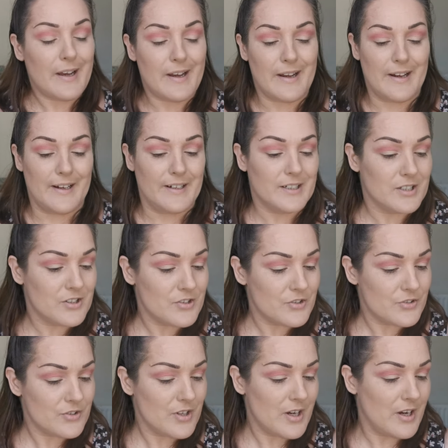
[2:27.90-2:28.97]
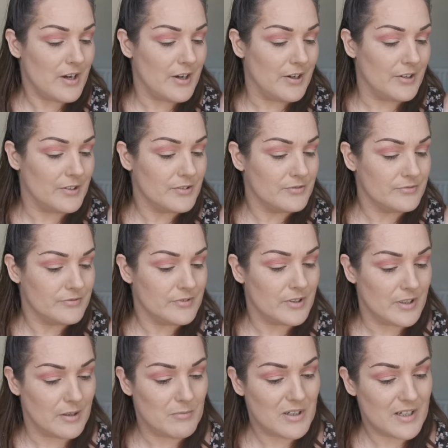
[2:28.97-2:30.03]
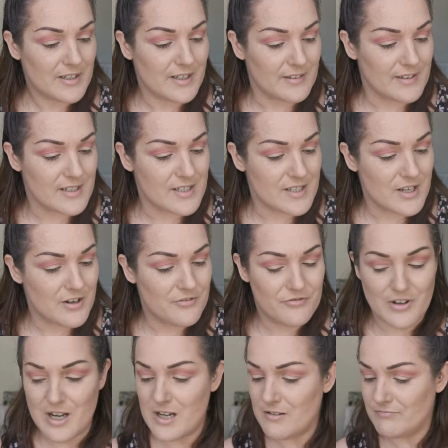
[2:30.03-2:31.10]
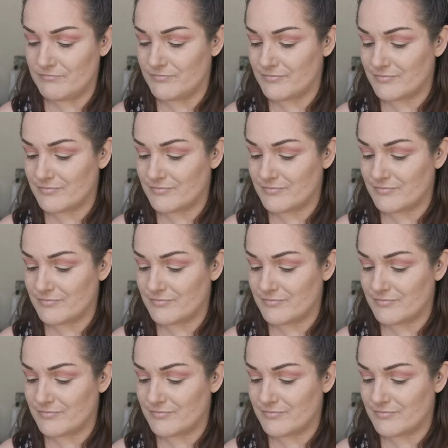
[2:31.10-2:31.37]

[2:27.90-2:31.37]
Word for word: Okay, so I'm liking this so far.